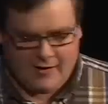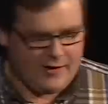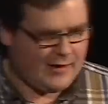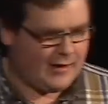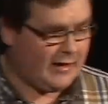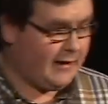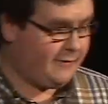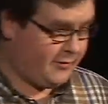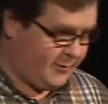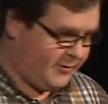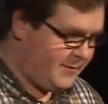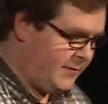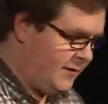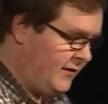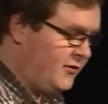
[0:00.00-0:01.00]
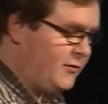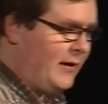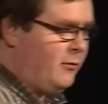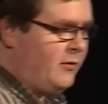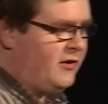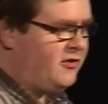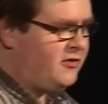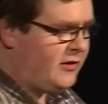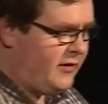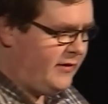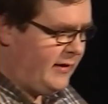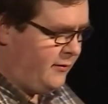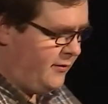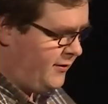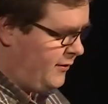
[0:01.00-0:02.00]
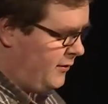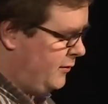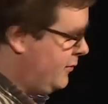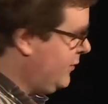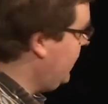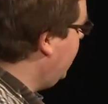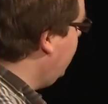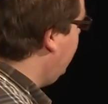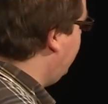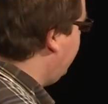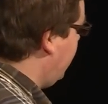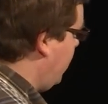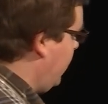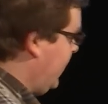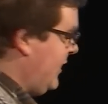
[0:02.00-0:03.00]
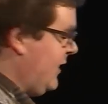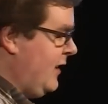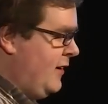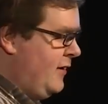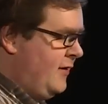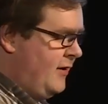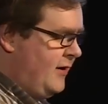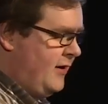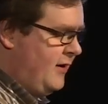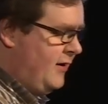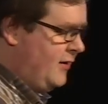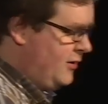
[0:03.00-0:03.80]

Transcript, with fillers: And I have some experience, so I want to share that with you so that we can uh,